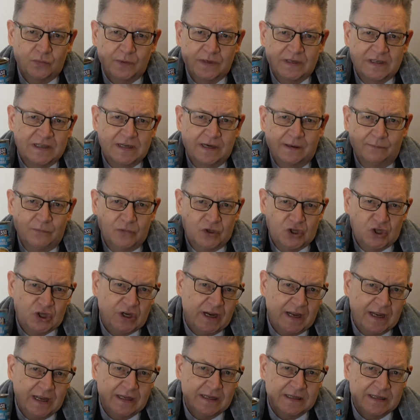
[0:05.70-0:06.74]
with some
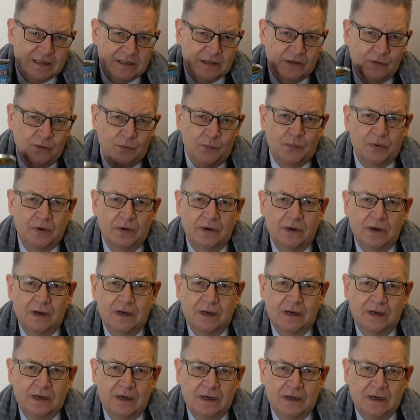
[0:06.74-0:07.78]
chicken soup
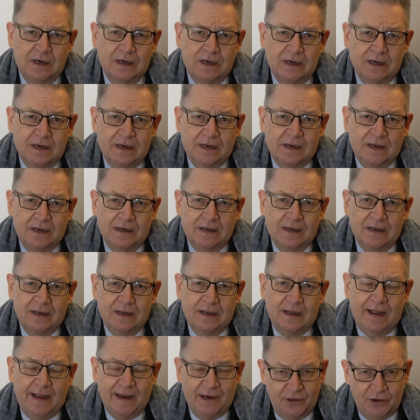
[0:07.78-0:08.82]

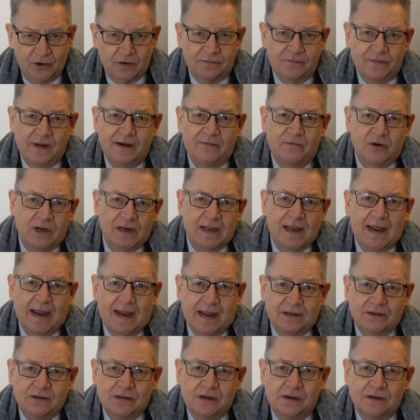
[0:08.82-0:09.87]
and your favorite
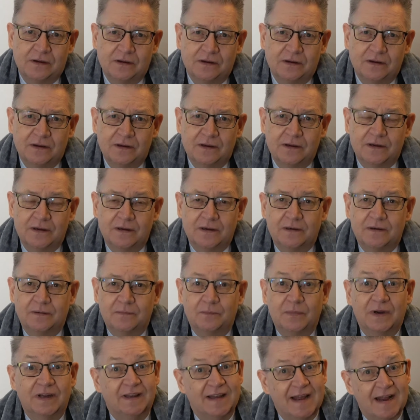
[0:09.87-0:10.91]
cat.
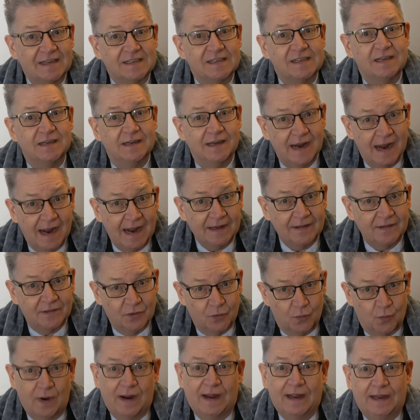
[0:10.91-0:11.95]
But that's not
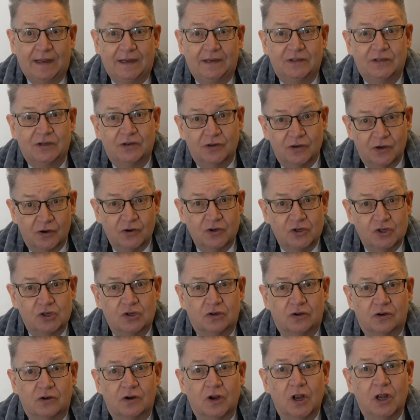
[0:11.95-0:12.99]
the way to
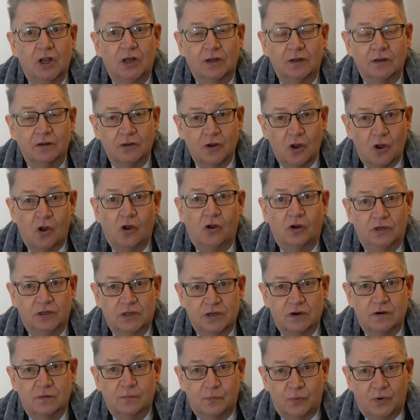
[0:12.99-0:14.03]
nurture
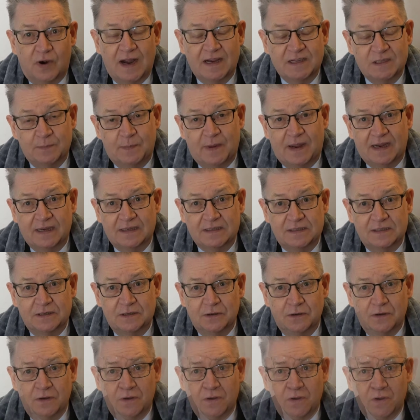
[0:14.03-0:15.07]
long-term prospects.
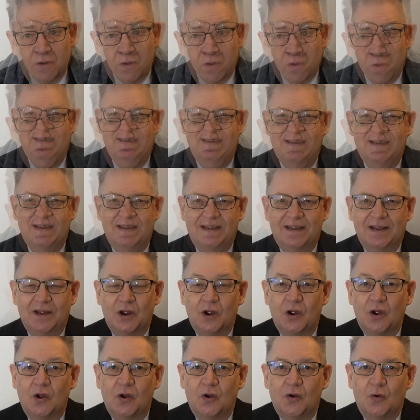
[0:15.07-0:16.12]

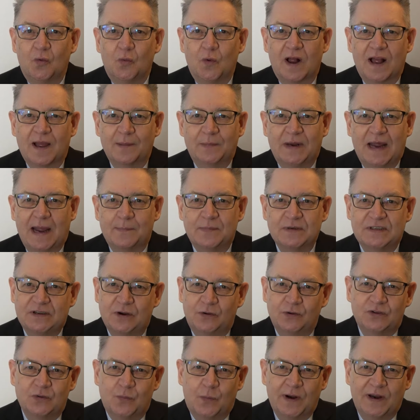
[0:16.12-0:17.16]
Welcome to
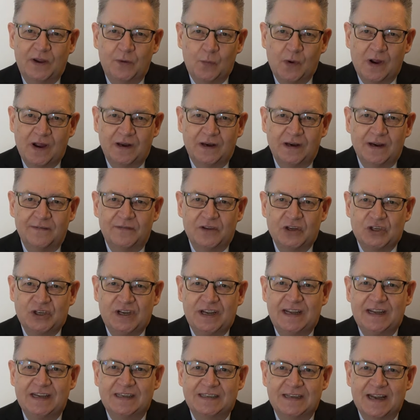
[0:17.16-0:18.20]
episode 21 of the
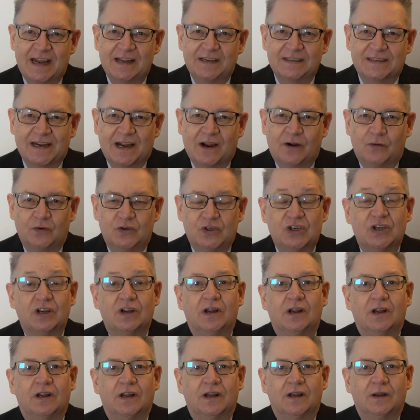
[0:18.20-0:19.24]
Cheeky Sales Coach,
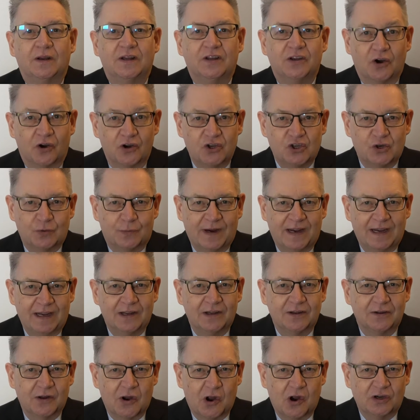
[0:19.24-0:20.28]
Nurturing
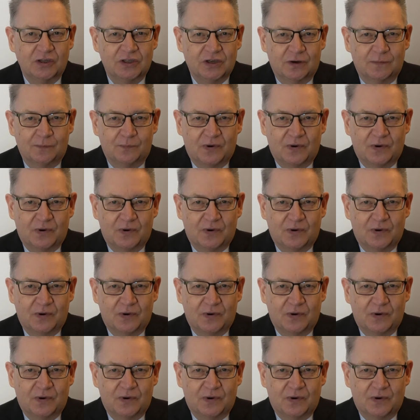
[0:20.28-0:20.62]
Long-Term